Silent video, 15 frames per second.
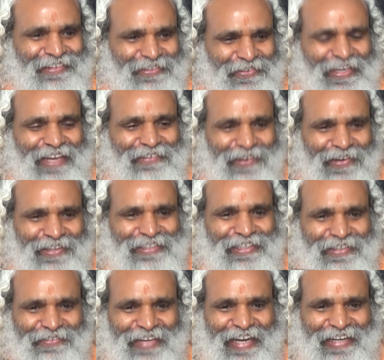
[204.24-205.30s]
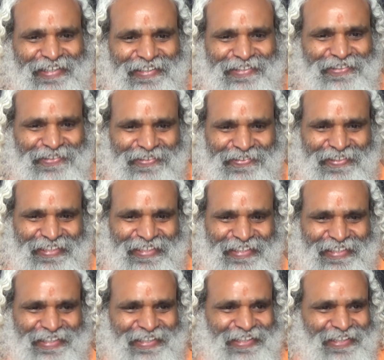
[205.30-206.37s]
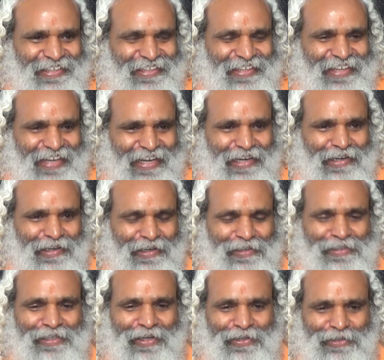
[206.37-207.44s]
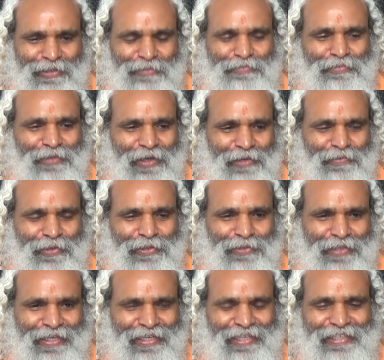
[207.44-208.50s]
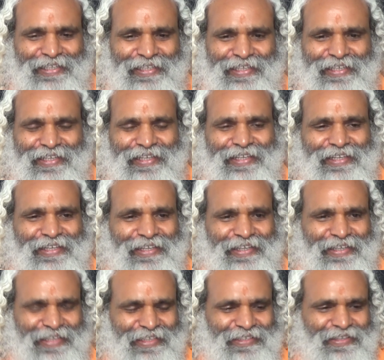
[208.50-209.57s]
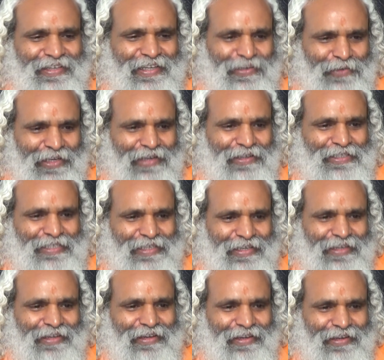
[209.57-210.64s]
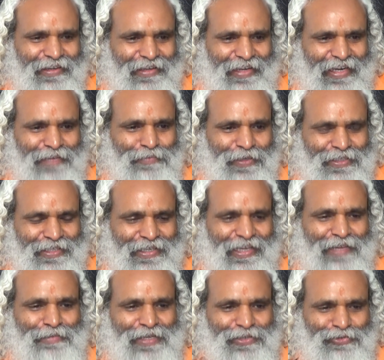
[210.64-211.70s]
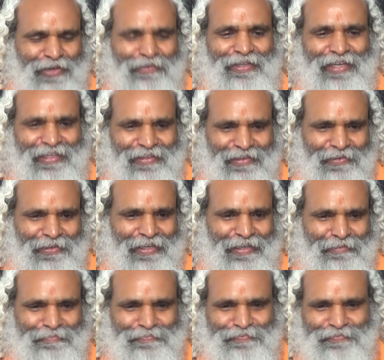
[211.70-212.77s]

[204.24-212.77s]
So, we have all sort of characters, don't worry. And also, unfortunately, yesterday we lost a great person, M.S. Swaminathan, okay?